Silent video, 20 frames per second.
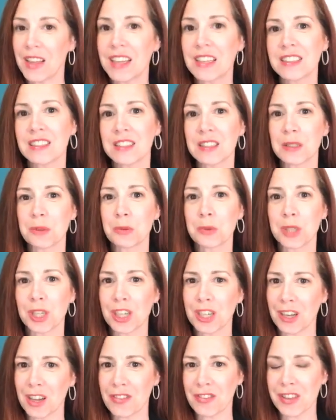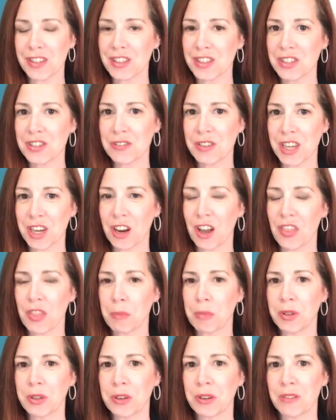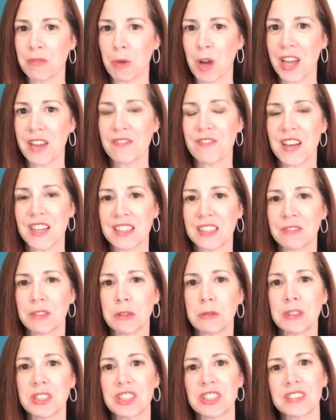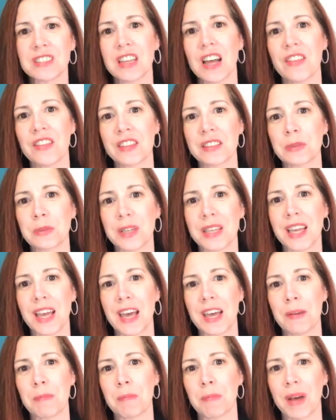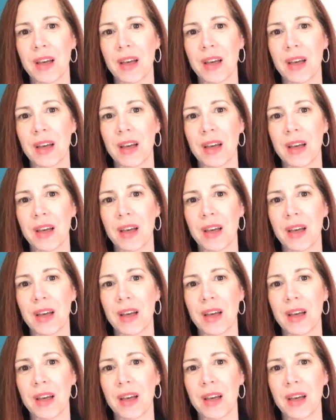That is the word on the street on the Balloon and Wine Festival, which is not this weekend,